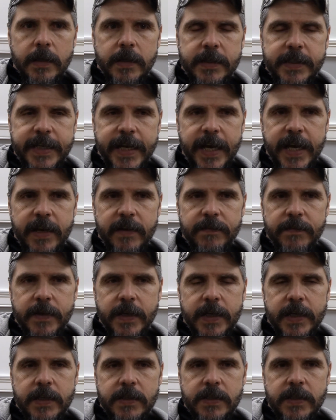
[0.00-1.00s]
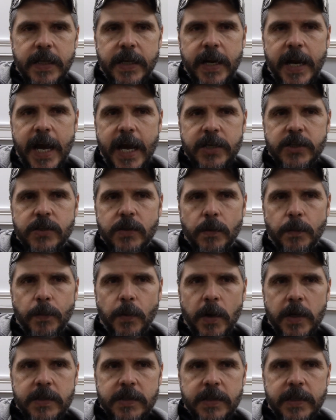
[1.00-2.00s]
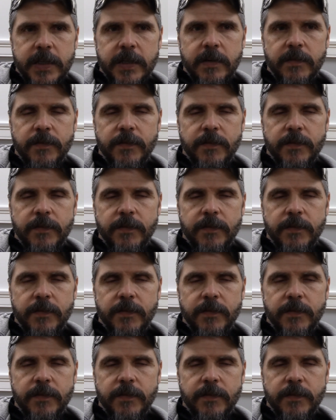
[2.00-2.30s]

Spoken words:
Dave is the national president